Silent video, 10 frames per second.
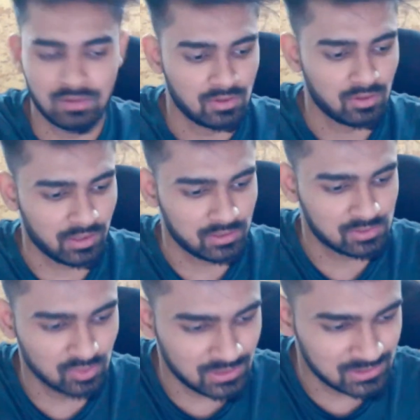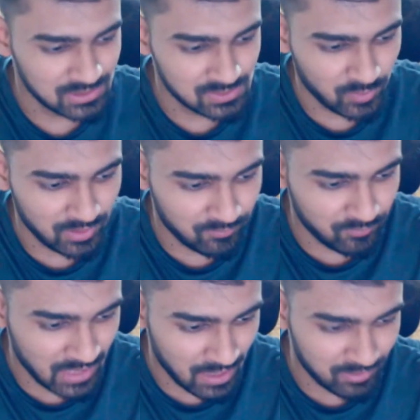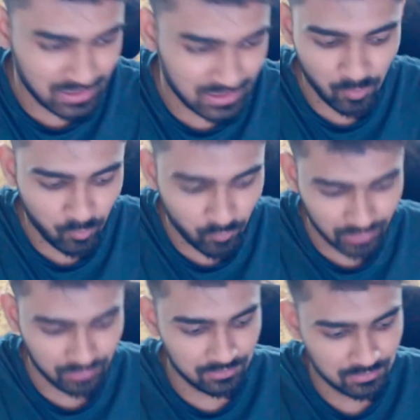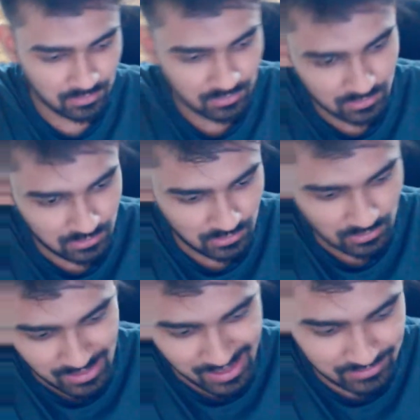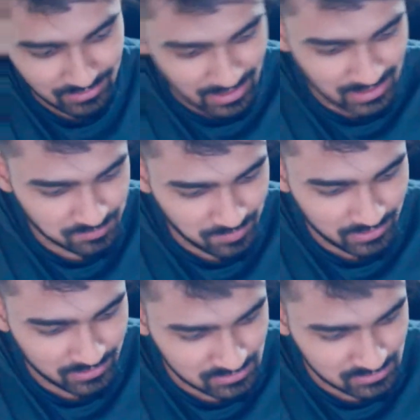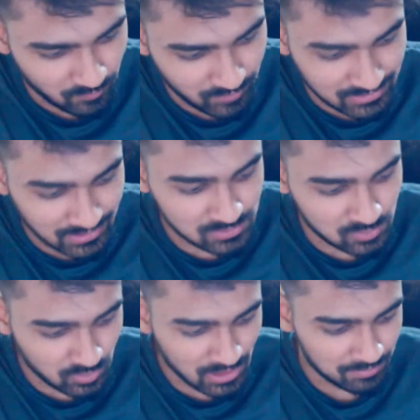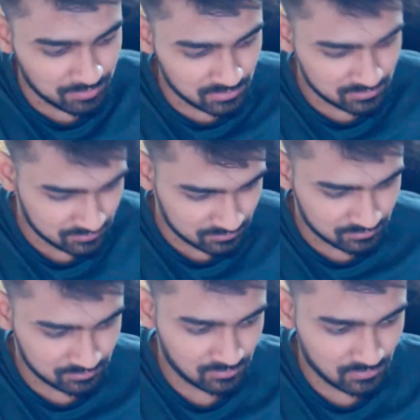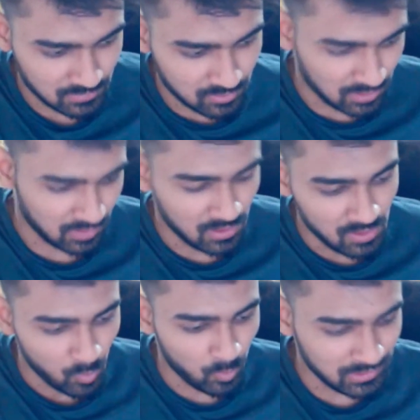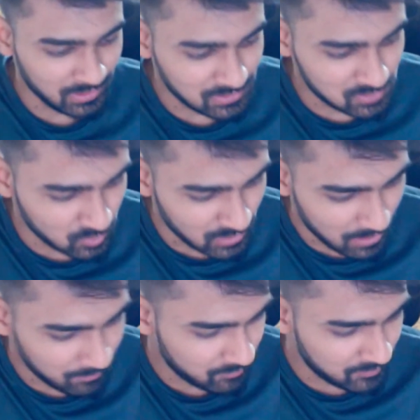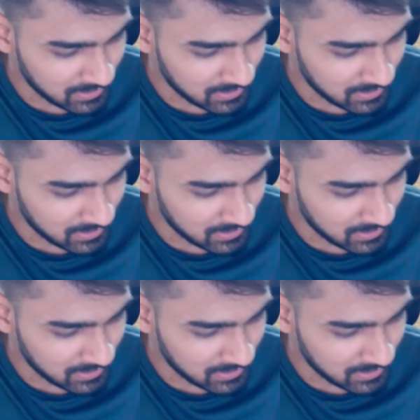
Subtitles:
Okay, so this is when we have a gap of 1, and the last part is when there is no gap. Okay, when there is no gap, when